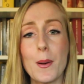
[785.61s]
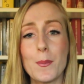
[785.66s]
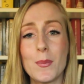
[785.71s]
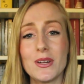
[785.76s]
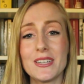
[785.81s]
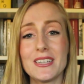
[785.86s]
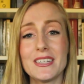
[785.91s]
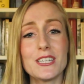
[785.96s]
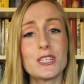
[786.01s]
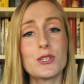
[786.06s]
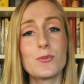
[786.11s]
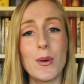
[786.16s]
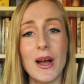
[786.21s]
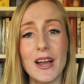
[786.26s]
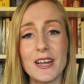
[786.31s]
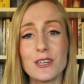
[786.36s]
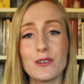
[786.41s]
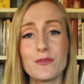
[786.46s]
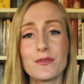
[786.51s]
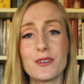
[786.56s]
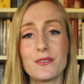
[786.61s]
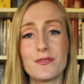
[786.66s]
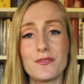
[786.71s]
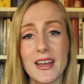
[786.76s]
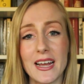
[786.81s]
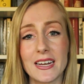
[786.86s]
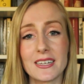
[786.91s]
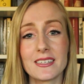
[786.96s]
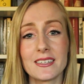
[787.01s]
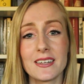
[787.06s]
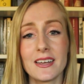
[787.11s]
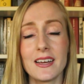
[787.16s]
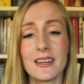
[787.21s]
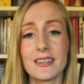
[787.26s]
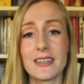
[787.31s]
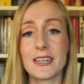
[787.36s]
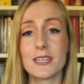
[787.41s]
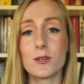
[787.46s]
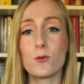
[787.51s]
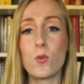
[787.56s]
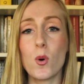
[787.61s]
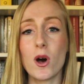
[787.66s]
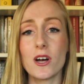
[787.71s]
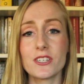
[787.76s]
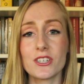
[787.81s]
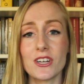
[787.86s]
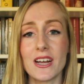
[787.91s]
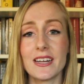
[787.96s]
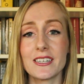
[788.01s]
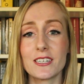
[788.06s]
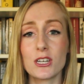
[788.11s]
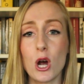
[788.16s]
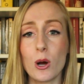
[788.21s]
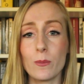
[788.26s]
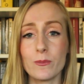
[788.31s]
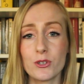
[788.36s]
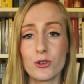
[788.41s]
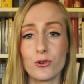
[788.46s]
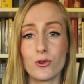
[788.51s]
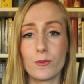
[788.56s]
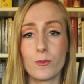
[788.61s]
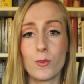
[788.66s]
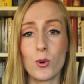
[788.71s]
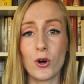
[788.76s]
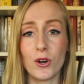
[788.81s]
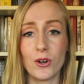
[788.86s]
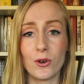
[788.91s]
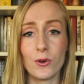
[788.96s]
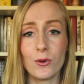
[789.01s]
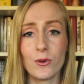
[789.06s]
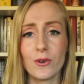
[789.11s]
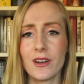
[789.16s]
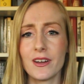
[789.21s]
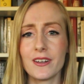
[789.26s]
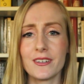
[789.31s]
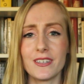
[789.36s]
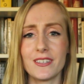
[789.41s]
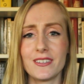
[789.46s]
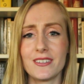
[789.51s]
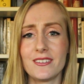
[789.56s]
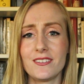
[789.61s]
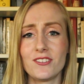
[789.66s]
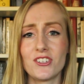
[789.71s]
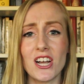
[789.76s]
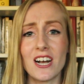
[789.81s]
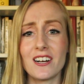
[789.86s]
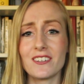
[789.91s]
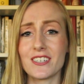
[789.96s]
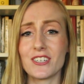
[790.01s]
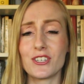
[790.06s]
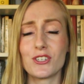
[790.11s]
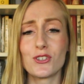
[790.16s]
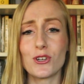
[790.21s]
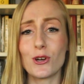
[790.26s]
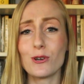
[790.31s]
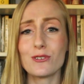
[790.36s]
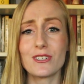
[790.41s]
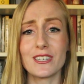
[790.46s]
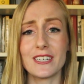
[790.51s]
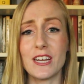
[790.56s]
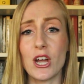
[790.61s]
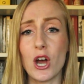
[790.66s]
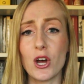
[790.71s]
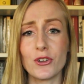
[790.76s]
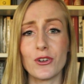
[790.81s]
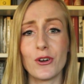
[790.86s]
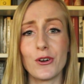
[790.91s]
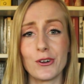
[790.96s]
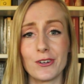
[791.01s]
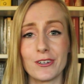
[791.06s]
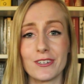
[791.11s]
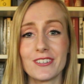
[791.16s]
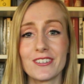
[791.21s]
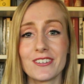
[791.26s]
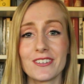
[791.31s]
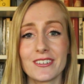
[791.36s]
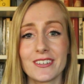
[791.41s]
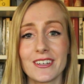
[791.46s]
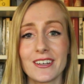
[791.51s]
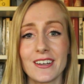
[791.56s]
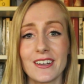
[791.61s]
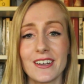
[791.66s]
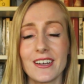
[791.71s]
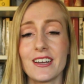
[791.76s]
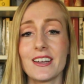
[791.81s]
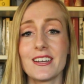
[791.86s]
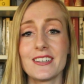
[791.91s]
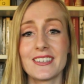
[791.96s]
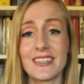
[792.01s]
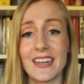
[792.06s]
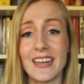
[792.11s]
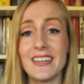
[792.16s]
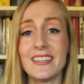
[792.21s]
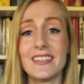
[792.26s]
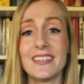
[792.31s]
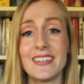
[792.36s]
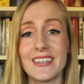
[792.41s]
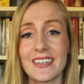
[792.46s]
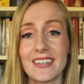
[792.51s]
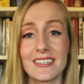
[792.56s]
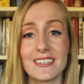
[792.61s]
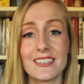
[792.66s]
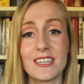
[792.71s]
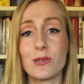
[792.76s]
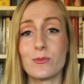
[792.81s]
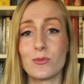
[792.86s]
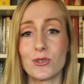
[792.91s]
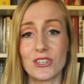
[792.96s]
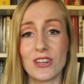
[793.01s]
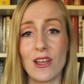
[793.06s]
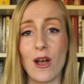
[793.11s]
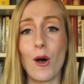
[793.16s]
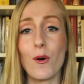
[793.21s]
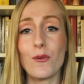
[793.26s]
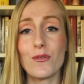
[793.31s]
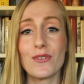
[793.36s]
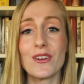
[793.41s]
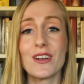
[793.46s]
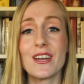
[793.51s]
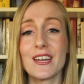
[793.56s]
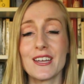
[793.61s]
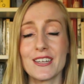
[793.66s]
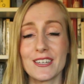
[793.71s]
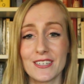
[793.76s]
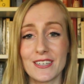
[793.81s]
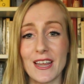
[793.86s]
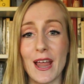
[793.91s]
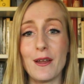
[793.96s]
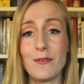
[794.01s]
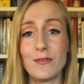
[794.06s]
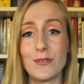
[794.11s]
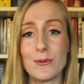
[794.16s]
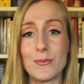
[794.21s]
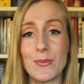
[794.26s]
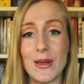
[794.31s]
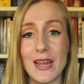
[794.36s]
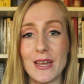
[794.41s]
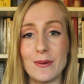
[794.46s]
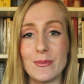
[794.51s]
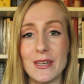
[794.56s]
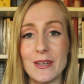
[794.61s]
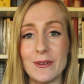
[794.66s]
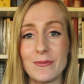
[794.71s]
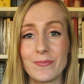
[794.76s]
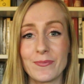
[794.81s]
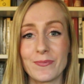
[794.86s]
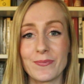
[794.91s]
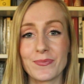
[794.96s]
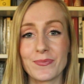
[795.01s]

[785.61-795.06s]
But in spite of the fact that the water had come to a boil, the child is totally unhurt. Saint Nicholas himself saved the baby.